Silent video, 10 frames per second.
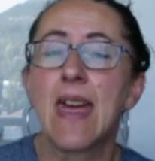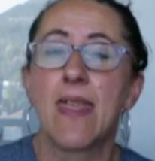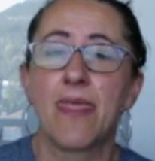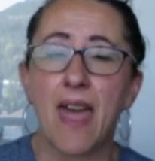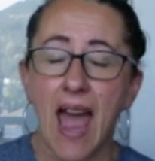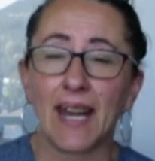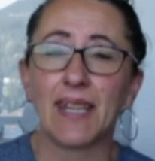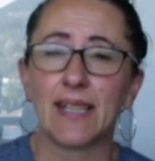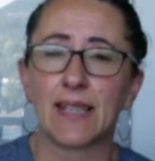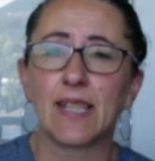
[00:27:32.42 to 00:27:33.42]
that
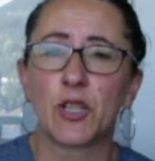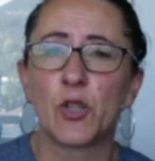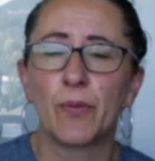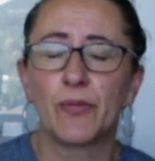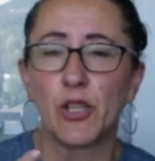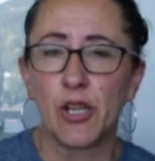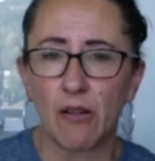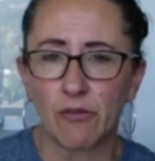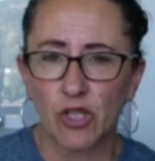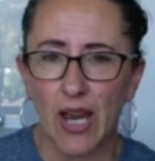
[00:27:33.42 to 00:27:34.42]
is an issue with the
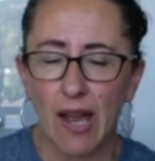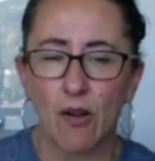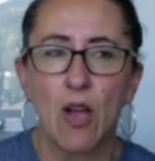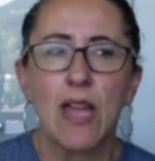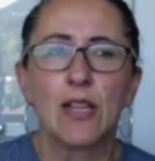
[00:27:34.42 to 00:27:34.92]
yang chow.